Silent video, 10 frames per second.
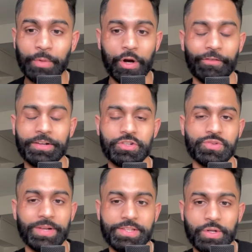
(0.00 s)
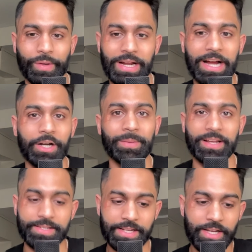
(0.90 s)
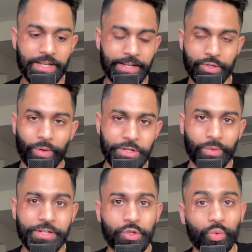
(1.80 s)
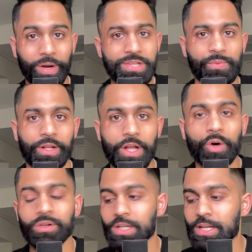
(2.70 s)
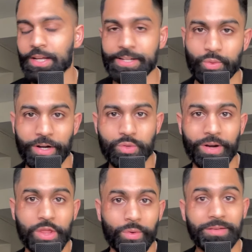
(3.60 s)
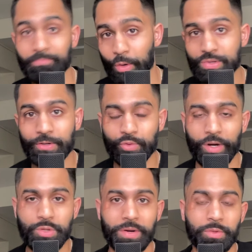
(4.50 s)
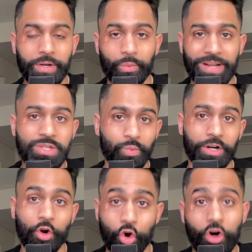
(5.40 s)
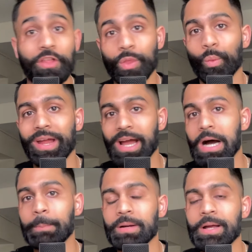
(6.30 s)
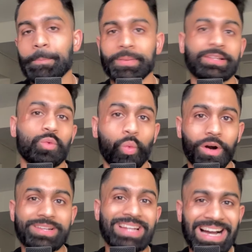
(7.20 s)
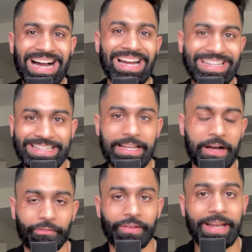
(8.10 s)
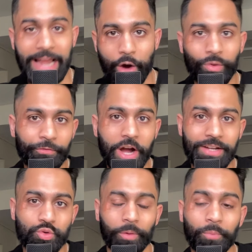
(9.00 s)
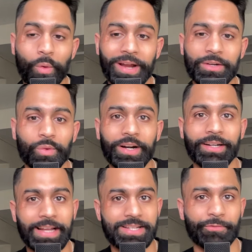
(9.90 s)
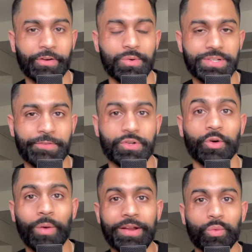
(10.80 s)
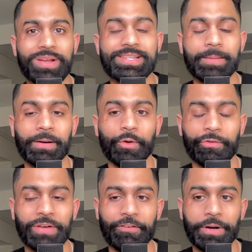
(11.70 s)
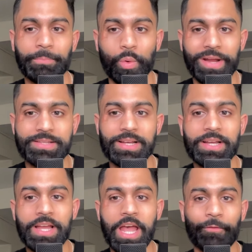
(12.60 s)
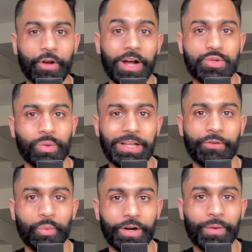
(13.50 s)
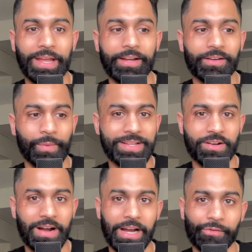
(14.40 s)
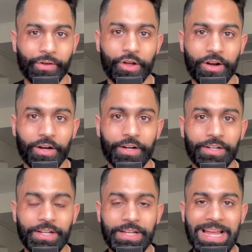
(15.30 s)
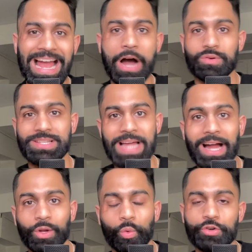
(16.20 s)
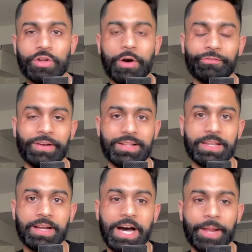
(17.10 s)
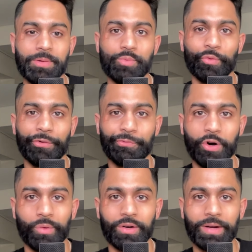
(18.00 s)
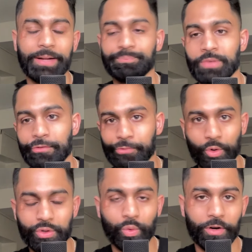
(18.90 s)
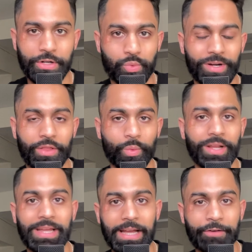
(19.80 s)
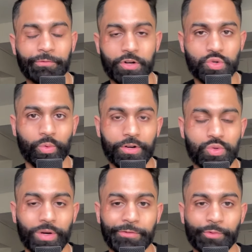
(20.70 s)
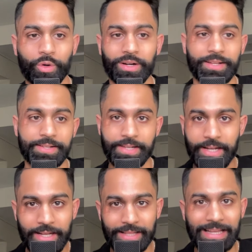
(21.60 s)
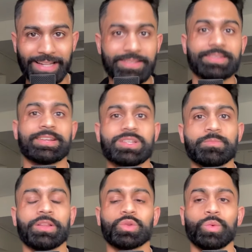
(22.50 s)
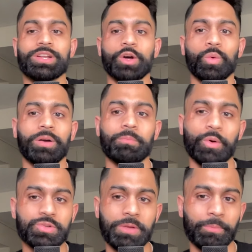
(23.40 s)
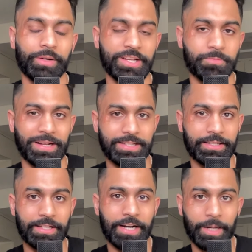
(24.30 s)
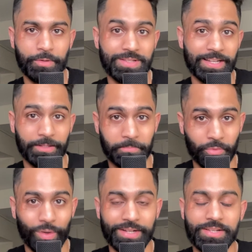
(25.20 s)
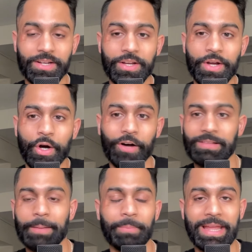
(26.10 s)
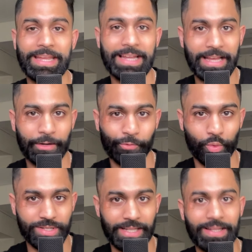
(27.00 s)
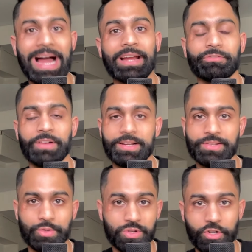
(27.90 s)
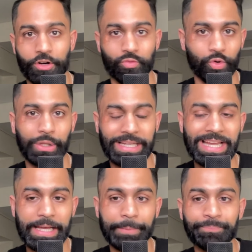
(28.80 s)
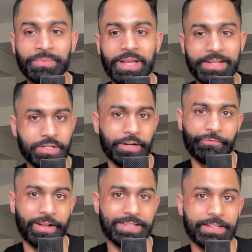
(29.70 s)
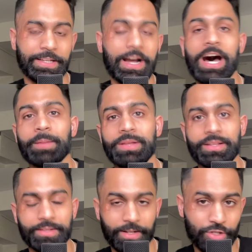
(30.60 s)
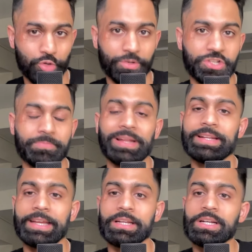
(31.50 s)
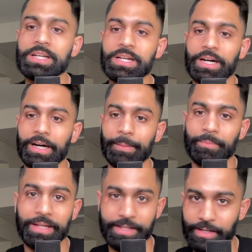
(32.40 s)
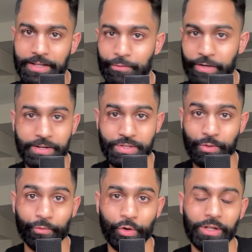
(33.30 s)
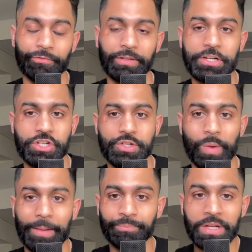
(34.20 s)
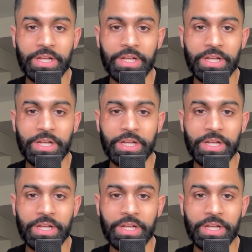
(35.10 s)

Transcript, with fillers: of interest rates going higher, because in twenty twenty-two, rates were low. In twenty twenty-three, most of twenty twenty-three rates were on the way up, but they weren't high enough. And now we've got to a point where, yes, the Federal Reserve's already raised them by over five hundred points, and we got to a level where, okay, rates are higher for longer. How is that going to now affect the economy moving forward, right? Fourth quarter twenty-three and first quarter twenty-four is that six-month window where most people are expecting the economy to take the brunt of that pain and, of course, the lag effects to start rolling in and start affecting the economy, the consumer spending, um, and, the, and, of course, overall inflation as well.